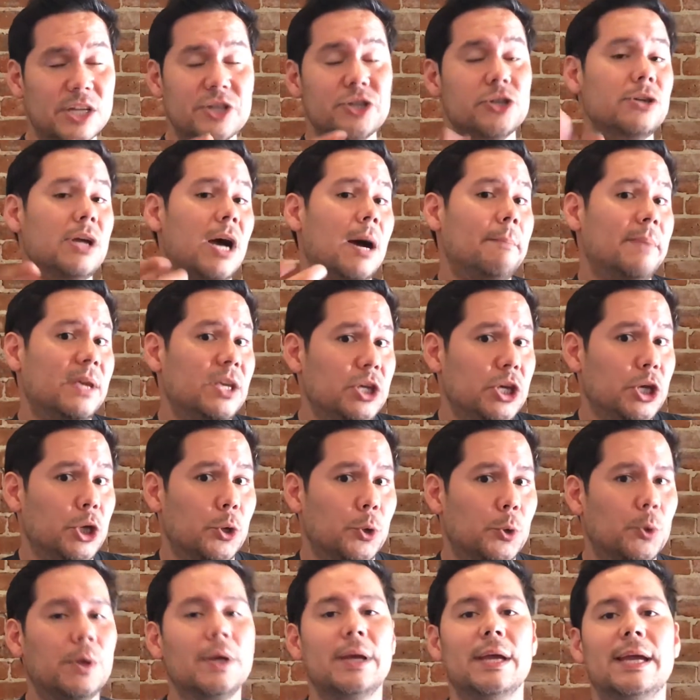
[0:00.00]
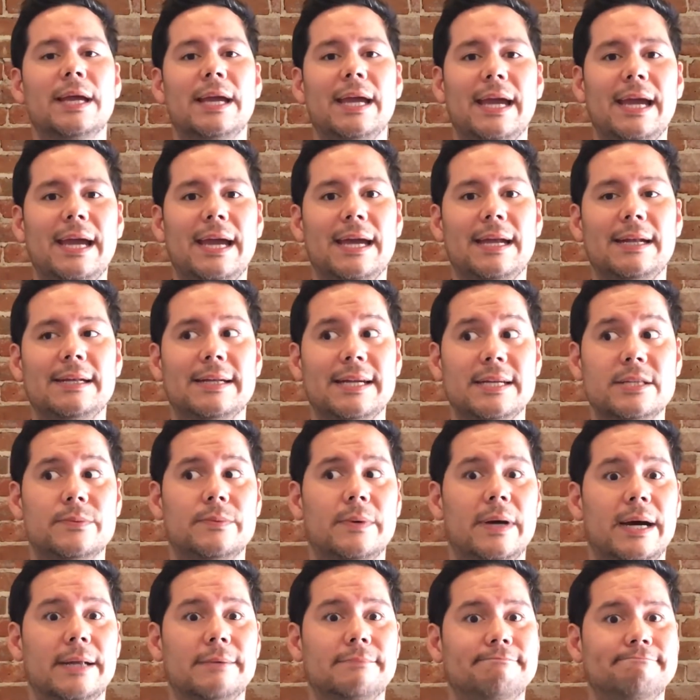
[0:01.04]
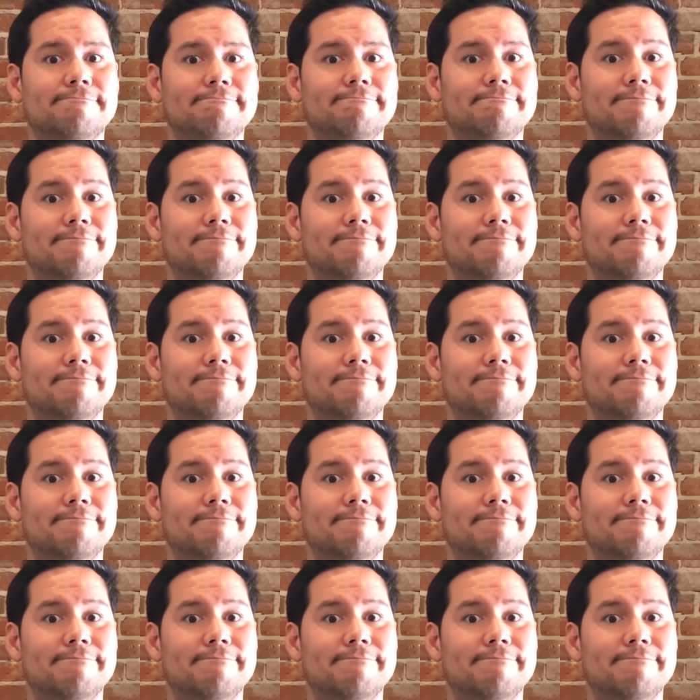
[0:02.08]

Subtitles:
That should not be you. And guess what?